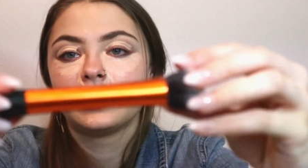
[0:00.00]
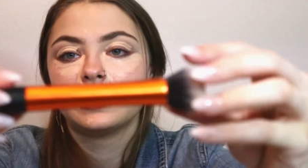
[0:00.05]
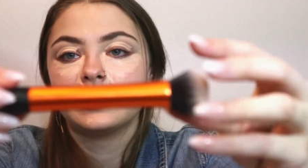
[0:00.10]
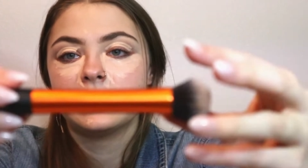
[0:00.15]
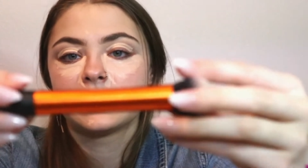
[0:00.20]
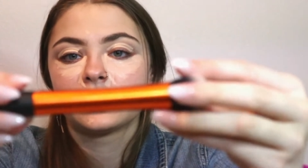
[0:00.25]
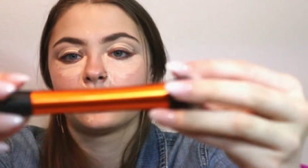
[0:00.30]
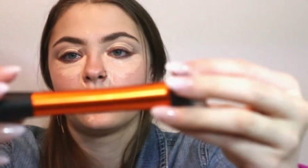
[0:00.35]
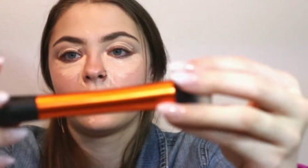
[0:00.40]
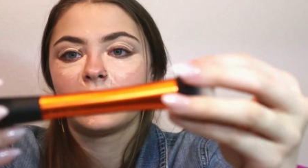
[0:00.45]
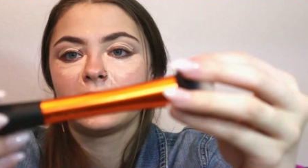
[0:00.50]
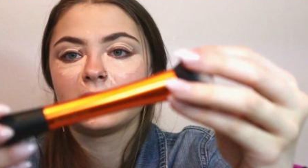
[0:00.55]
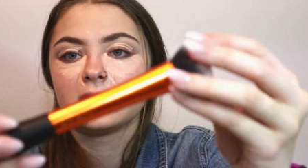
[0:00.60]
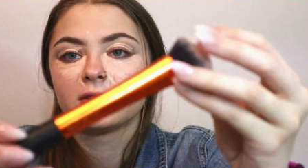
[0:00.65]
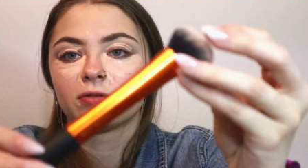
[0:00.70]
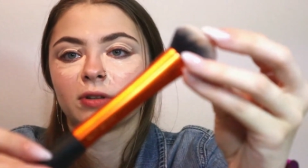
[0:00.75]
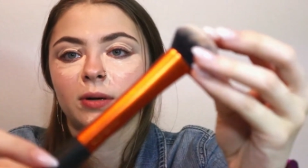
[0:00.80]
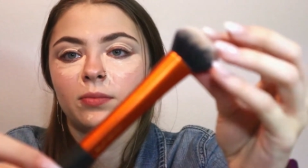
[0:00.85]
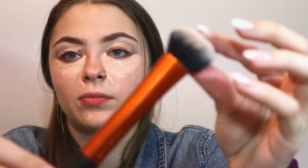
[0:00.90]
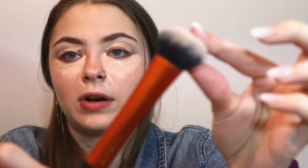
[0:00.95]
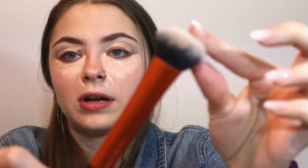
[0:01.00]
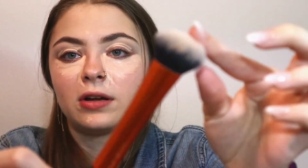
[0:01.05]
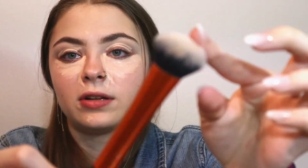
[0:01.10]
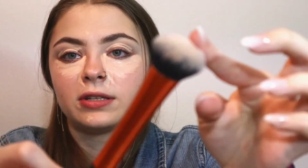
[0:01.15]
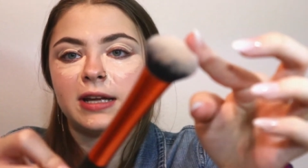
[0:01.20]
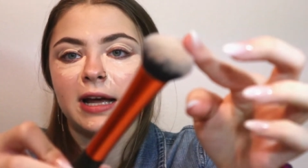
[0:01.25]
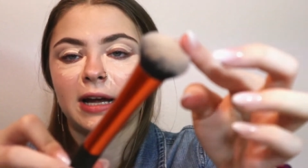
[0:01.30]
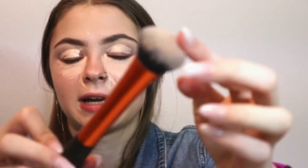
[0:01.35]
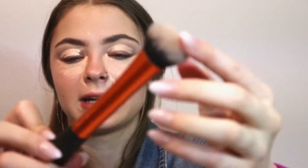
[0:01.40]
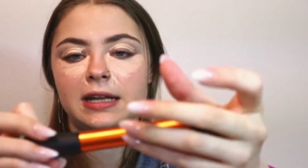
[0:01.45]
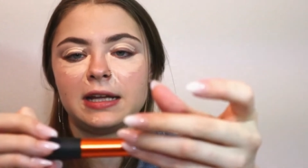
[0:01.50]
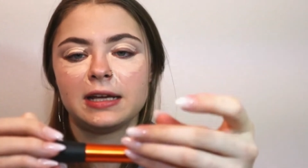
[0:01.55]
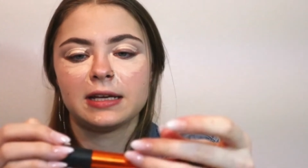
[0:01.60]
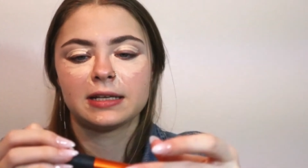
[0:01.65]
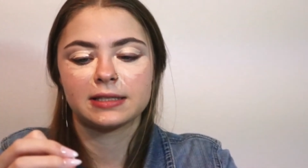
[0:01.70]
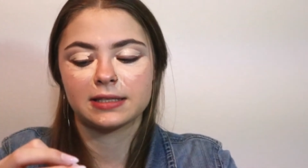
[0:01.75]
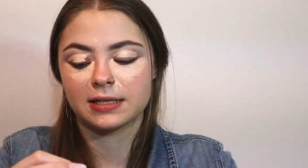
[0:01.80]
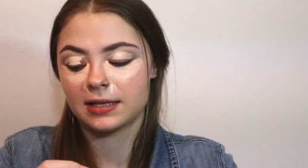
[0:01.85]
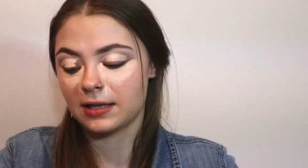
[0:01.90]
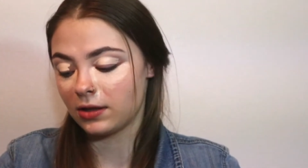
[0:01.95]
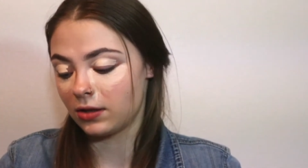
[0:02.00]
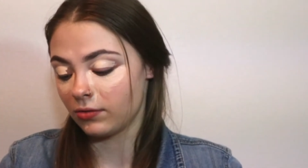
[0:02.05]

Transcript: This one is from Real Techniques.